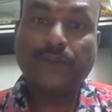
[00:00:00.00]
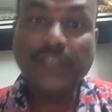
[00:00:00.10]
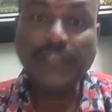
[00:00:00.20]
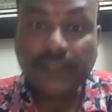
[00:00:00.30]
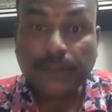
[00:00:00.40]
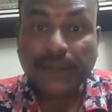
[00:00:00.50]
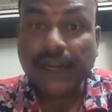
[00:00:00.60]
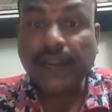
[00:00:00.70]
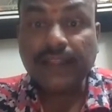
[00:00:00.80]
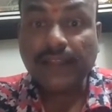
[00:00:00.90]
We
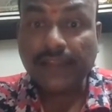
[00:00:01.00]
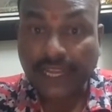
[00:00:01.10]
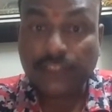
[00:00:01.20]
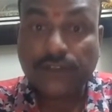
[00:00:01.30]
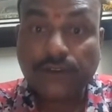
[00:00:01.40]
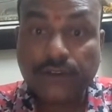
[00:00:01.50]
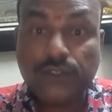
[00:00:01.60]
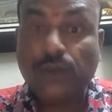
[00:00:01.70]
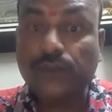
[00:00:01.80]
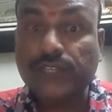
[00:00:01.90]
depended on the natural
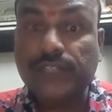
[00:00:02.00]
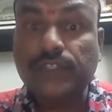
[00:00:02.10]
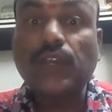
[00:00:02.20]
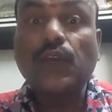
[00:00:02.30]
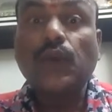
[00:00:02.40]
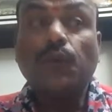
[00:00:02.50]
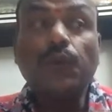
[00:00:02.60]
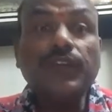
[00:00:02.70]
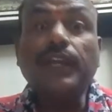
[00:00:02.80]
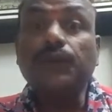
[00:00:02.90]
resources.
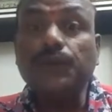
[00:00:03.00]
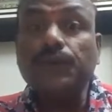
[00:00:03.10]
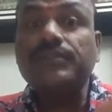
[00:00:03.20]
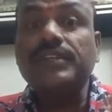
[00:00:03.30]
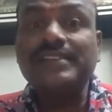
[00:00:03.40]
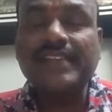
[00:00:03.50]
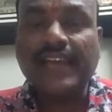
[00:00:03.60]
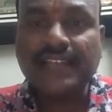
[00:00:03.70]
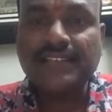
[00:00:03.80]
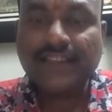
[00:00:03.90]
We can use these
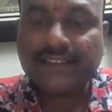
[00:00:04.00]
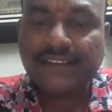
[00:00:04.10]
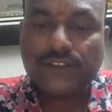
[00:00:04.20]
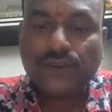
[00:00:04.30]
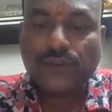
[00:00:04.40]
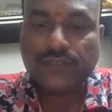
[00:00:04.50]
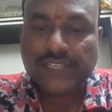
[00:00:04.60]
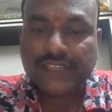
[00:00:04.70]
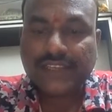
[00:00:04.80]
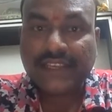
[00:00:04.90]
natural
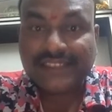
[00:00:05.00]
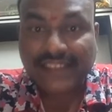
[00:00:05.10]
resources in a